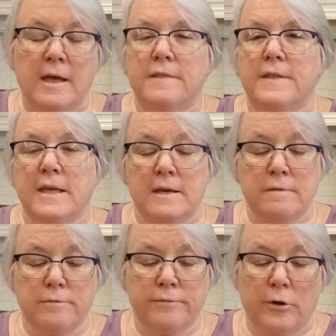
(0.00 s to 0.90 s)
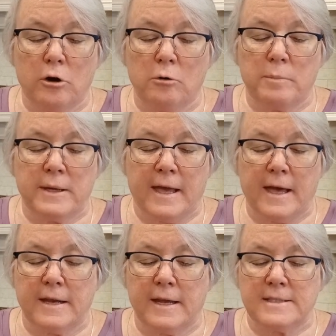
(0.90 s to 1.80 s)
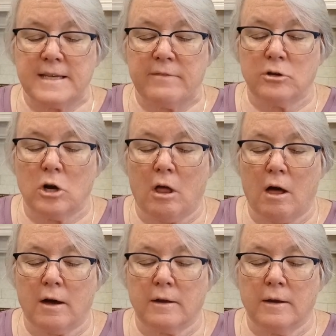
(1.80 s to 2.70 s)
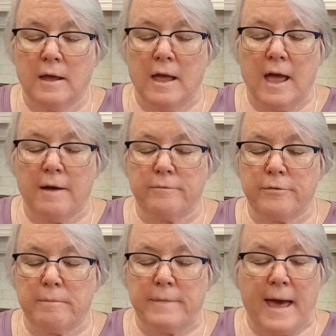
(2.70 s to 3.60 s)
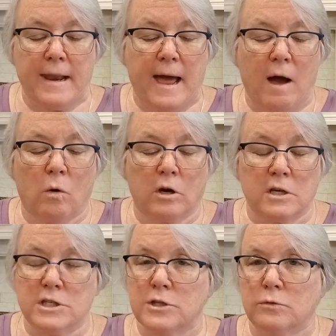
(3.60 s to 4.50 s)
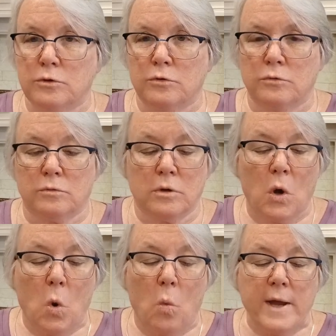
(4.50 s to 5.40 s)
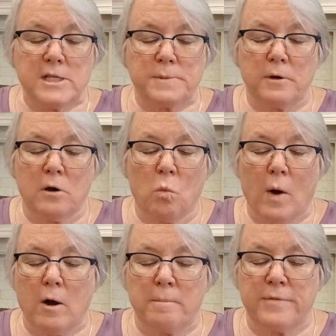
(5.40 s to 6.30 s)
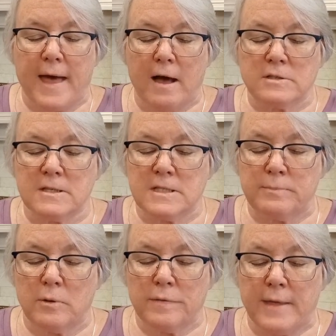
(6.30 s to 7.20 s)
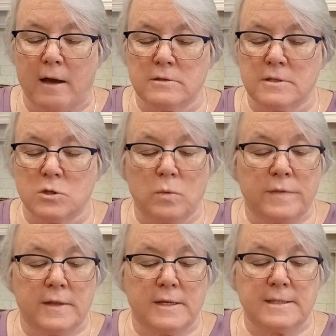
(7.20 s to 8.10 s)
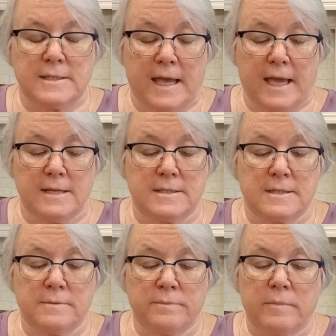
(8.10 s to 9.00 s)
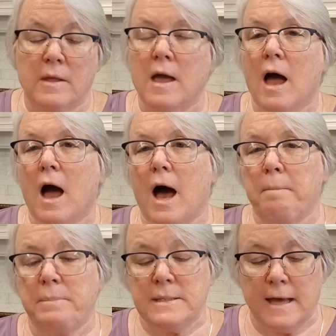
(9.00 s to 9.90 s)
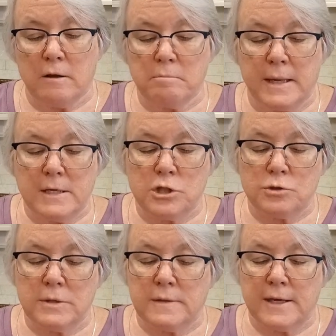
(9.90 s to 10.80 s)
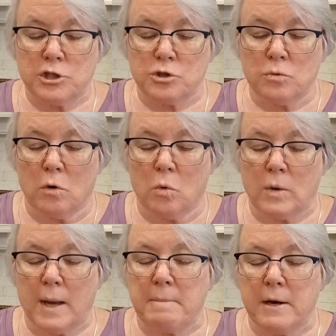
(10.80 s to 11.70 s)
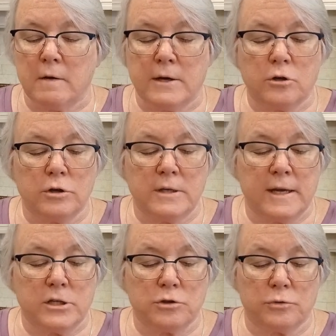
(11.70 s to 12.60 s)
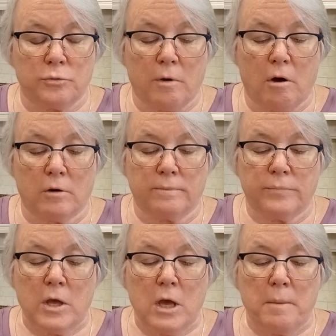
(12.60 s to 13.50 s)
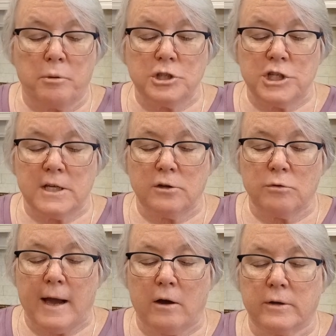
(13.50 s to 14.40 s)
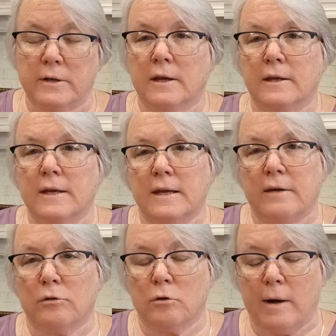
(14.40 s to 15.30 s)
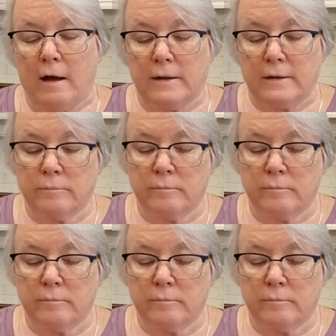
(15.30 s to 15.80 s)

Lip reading: The inflow began at 7 o'clock, and from that hour until noon, Waynesboro welcomed thousands upon thousands within its gates. Up and down Main Street they strolled, a merry, good-natured throng, pushing and crowding, yet never growling.